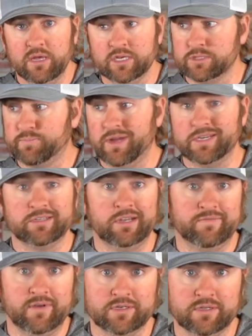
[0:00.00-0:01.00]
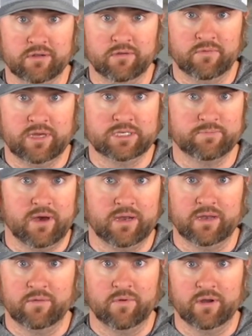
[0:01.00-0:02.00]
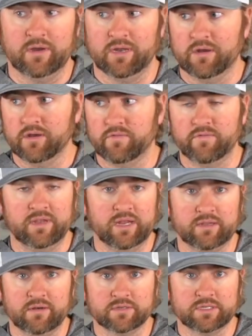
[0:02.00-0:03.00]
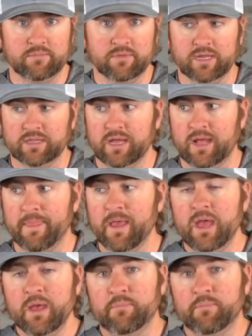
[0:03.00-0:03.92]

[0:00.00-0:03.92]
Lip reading: especially if there's a little weak spot anywhere in it, or you nicked it or something like that.